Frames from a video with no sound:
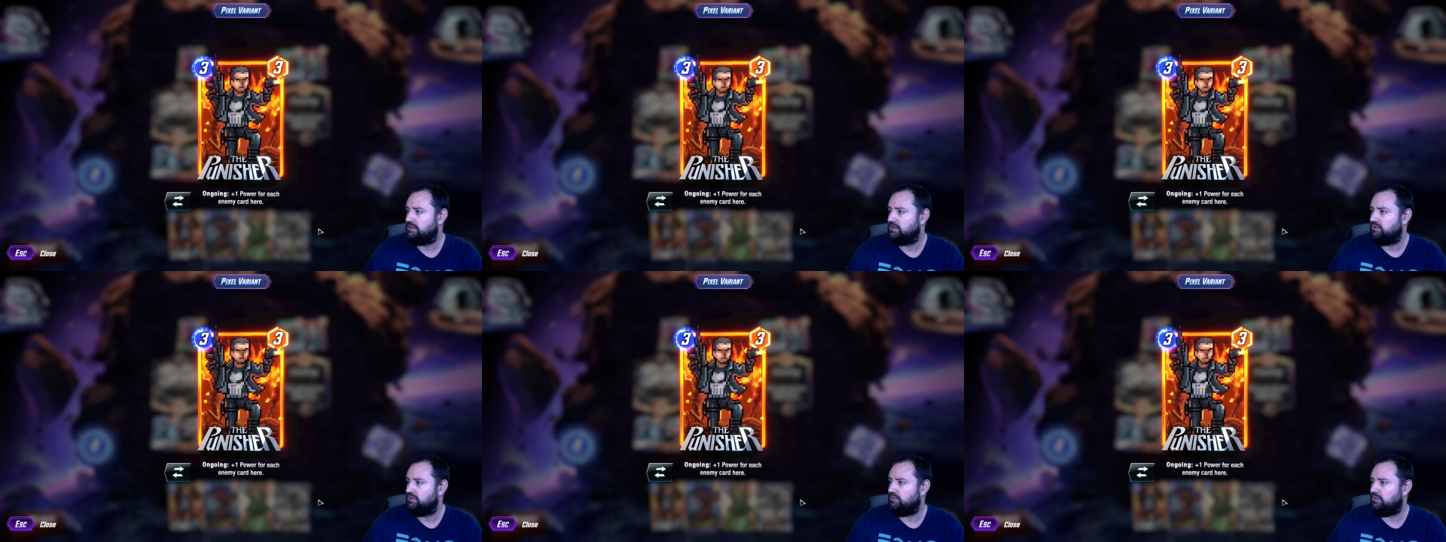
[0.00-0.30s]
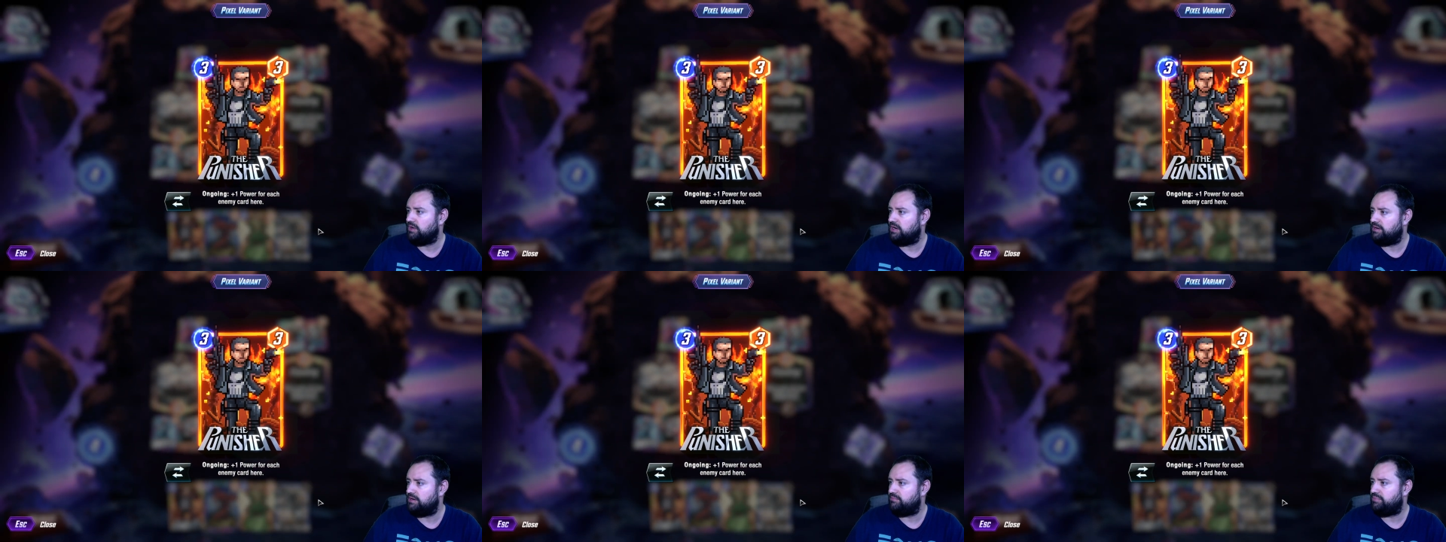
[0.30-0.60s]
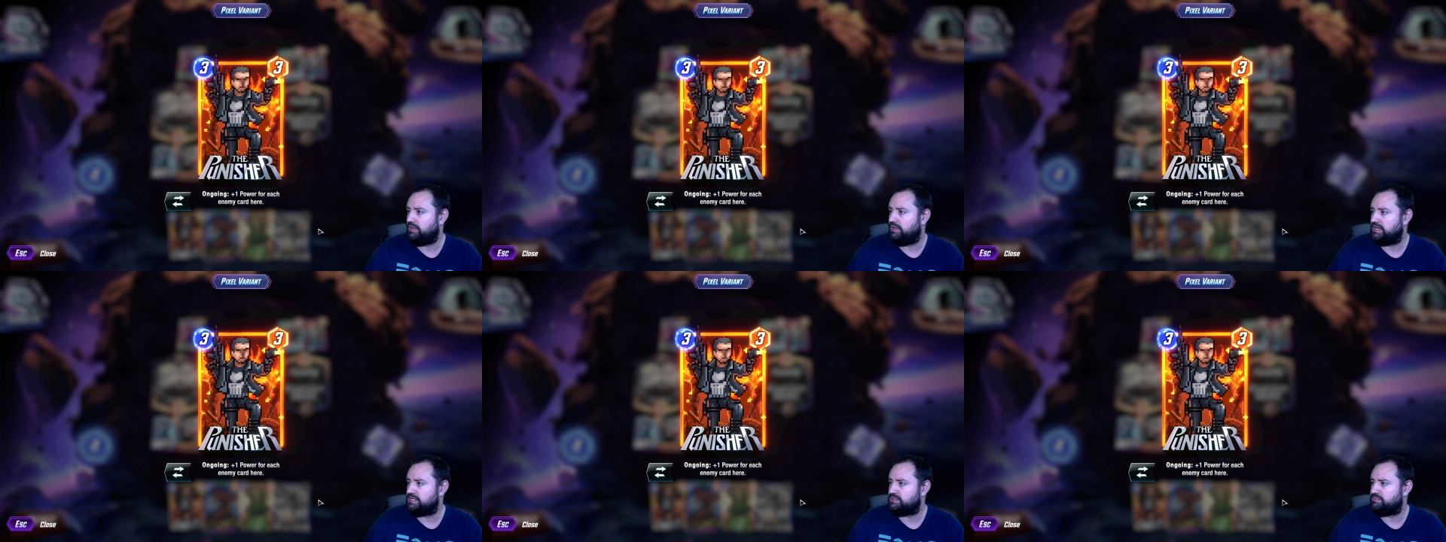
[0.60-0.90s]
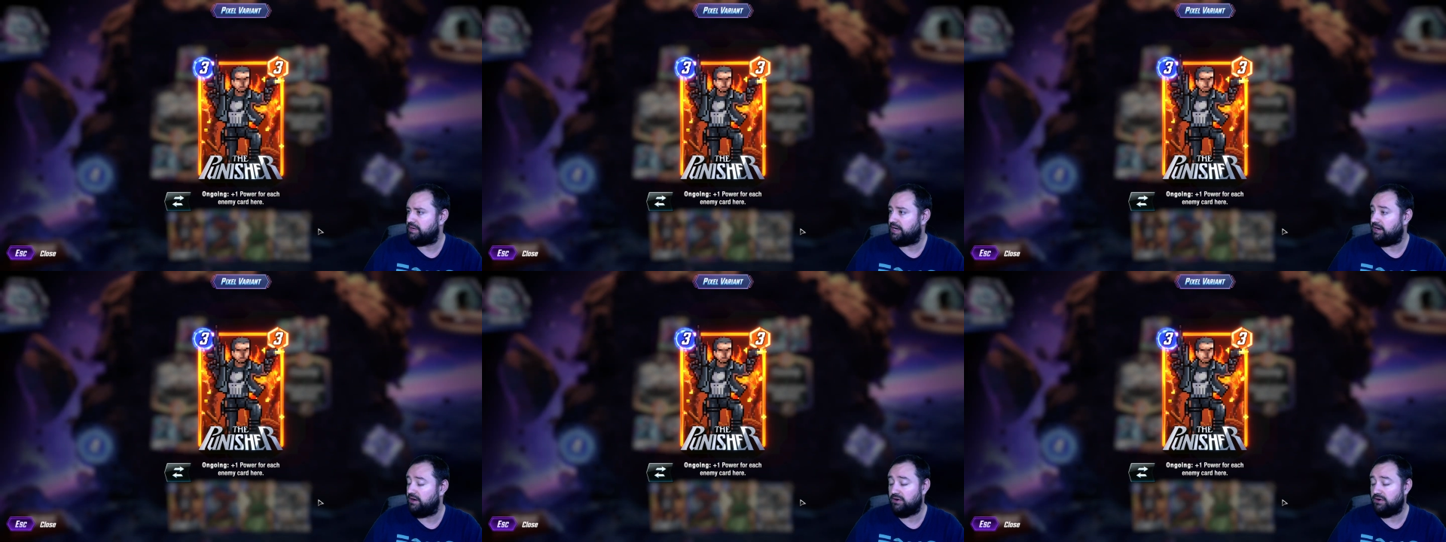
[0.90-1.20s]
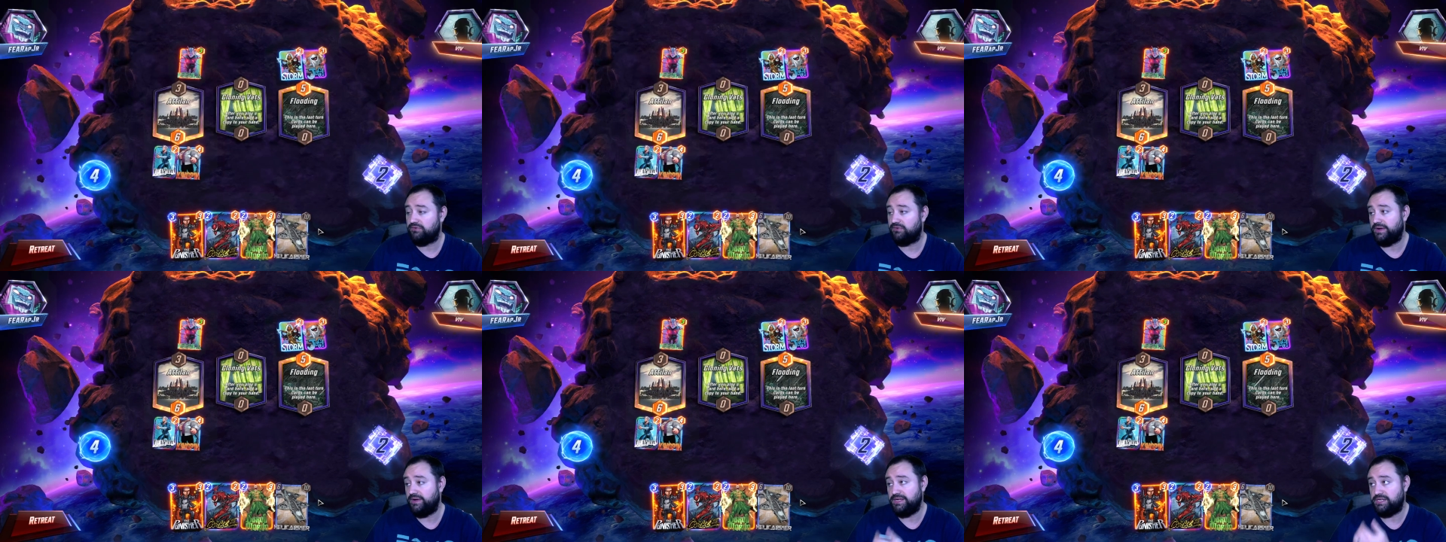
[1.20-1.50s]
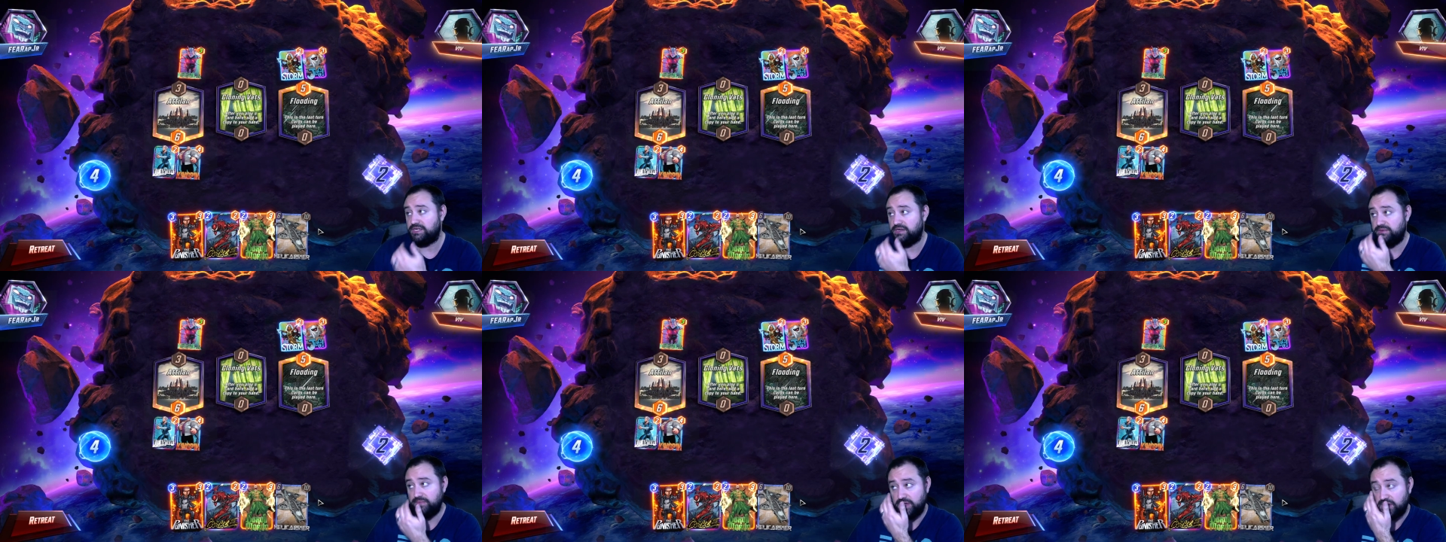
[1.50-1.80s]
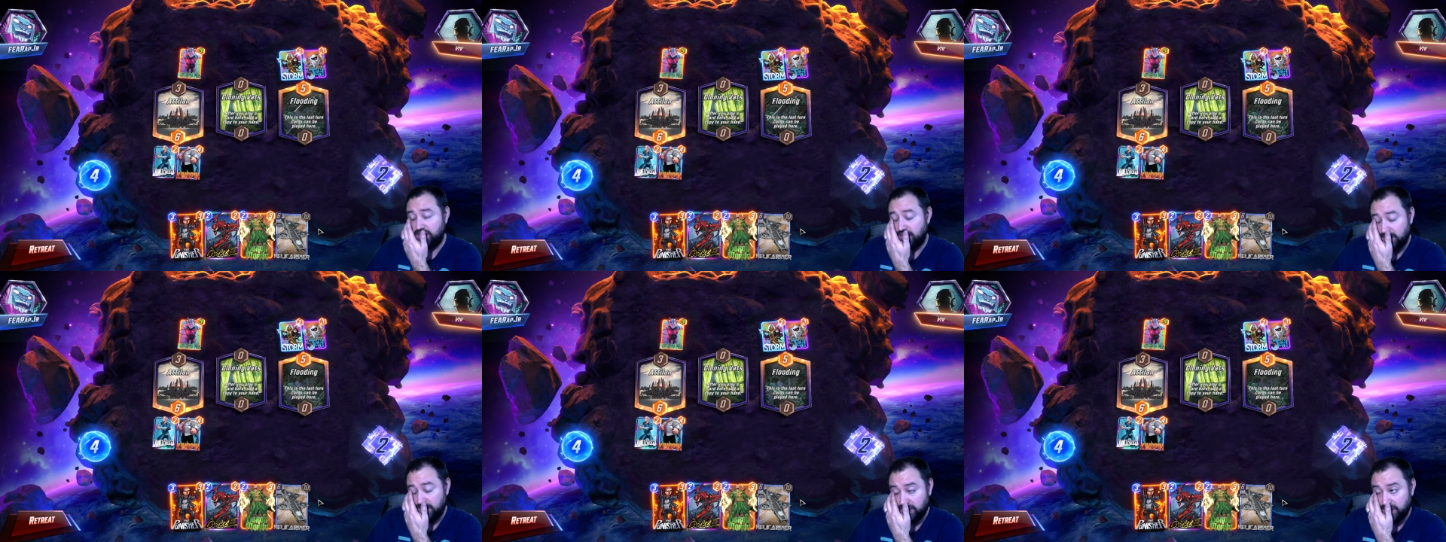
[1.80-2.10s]
1+ power for each enemy
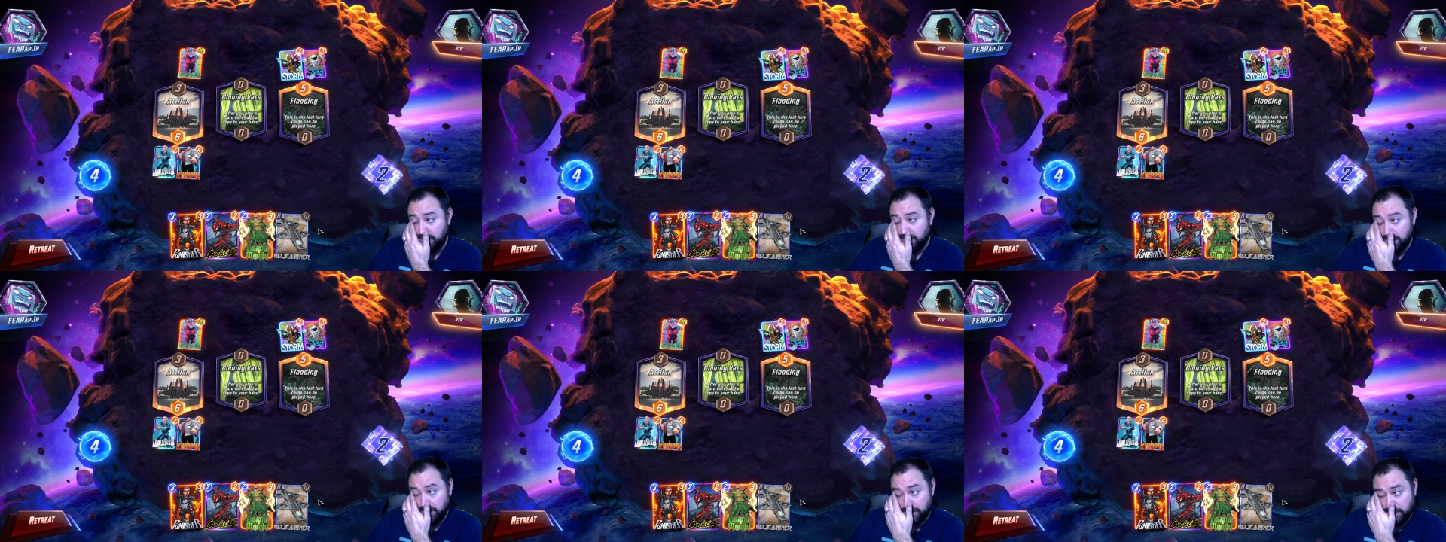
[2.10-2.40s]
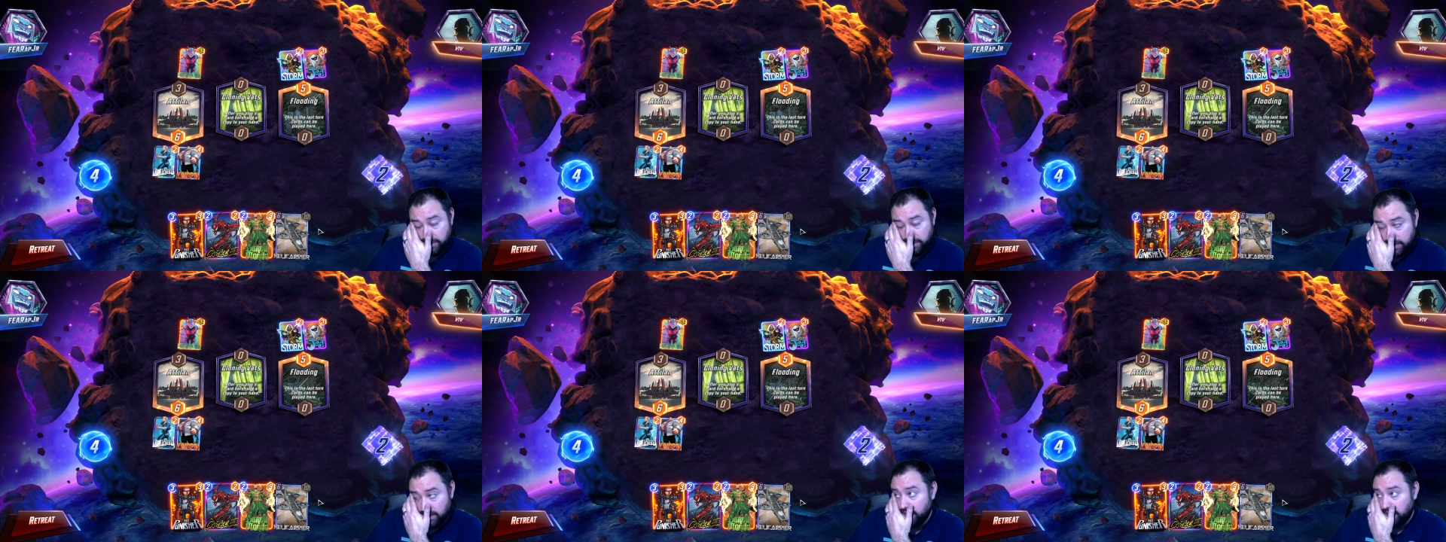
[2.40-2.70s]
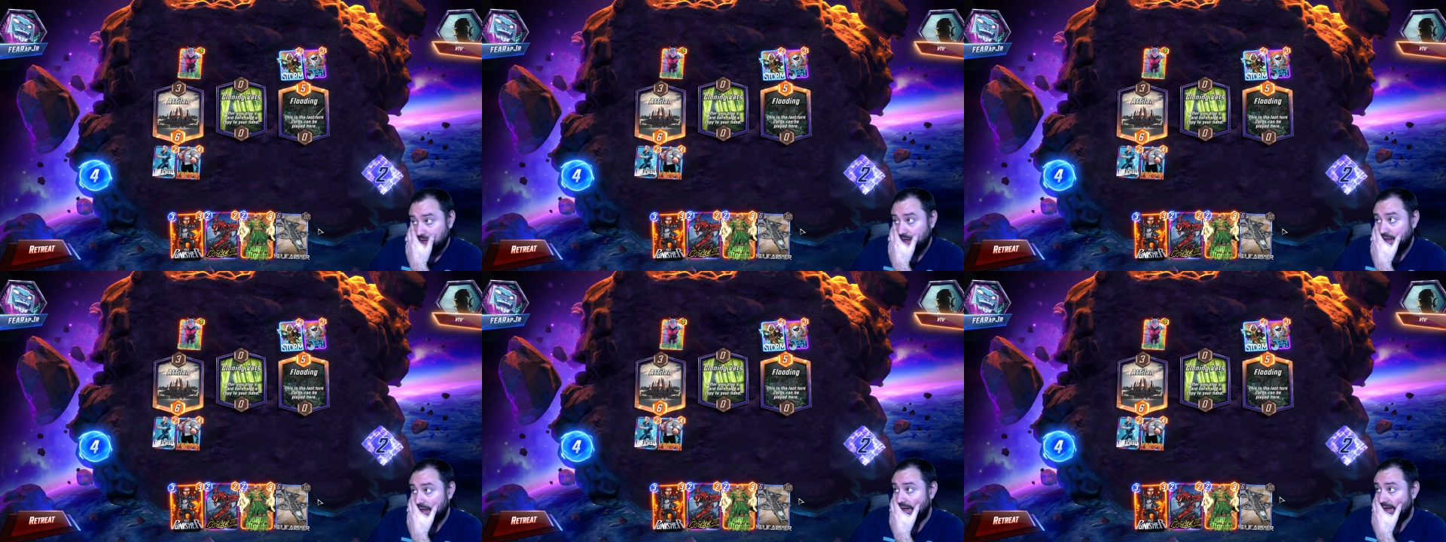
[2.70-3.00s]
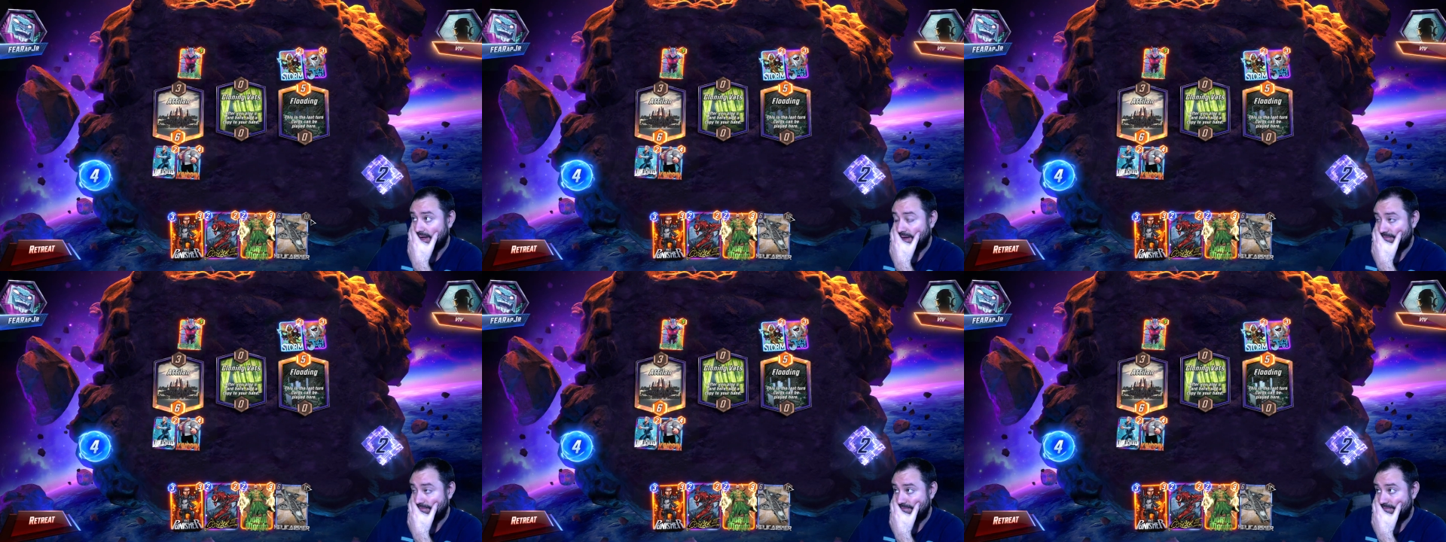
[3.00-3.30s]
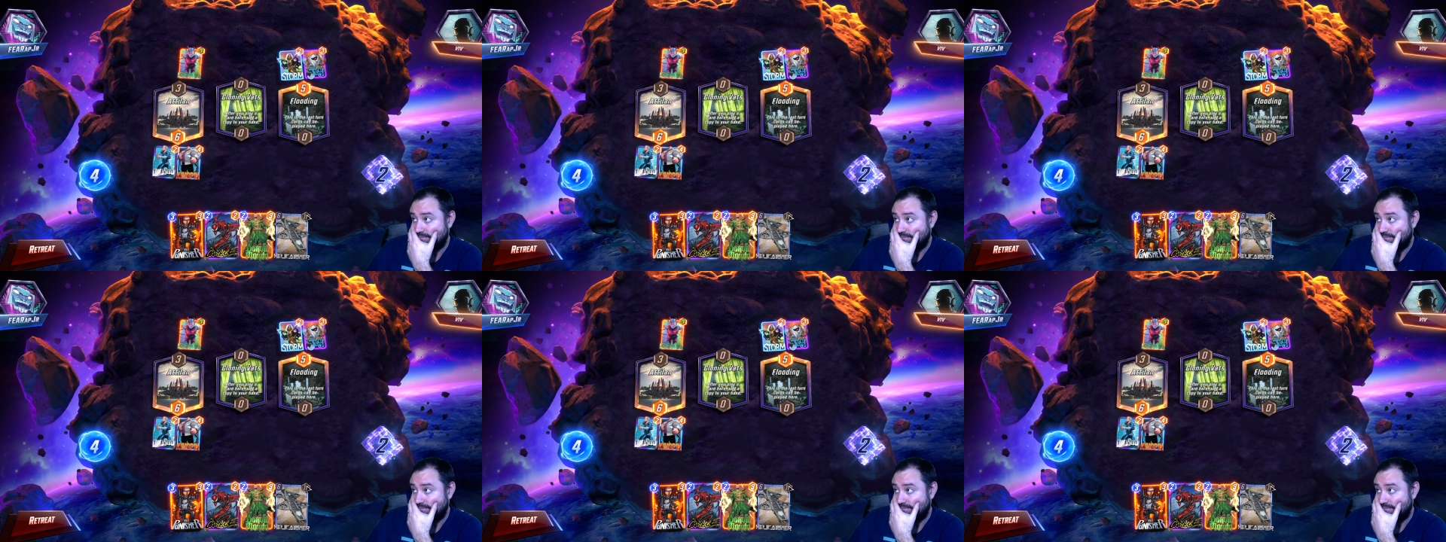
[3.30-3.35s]
card here. I